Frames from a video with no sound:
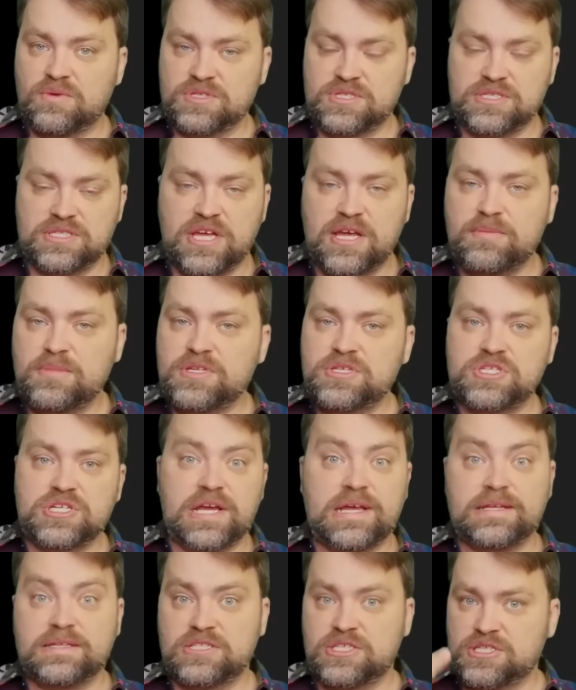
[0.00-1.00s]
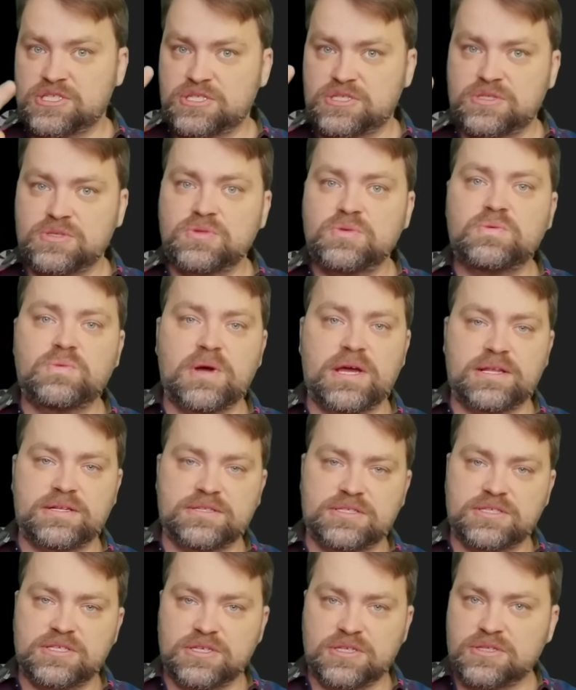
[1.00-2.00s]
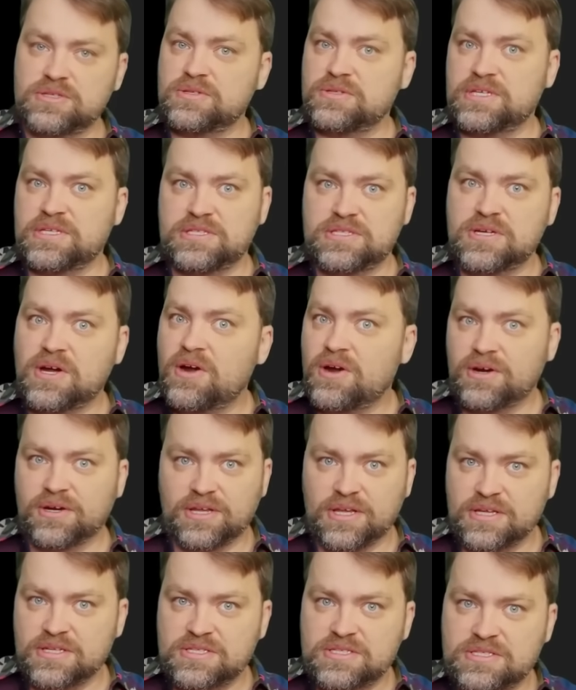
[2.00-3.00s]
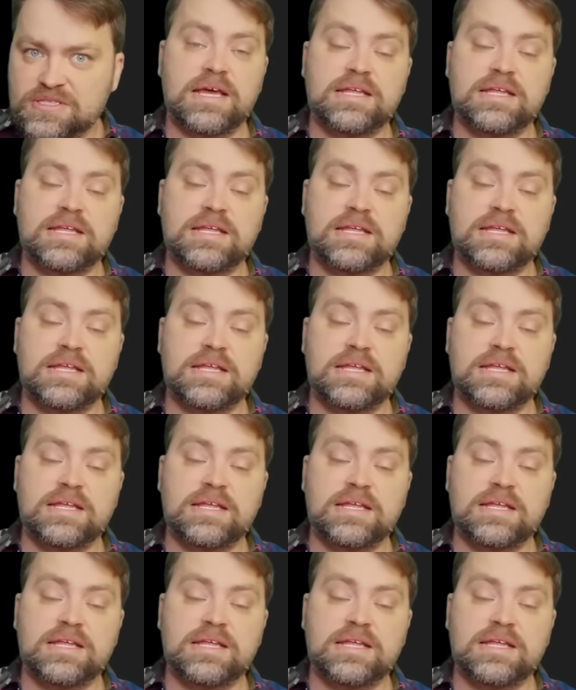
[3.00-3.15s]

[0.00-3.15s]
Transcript: was damaged and just 2 went into the targets.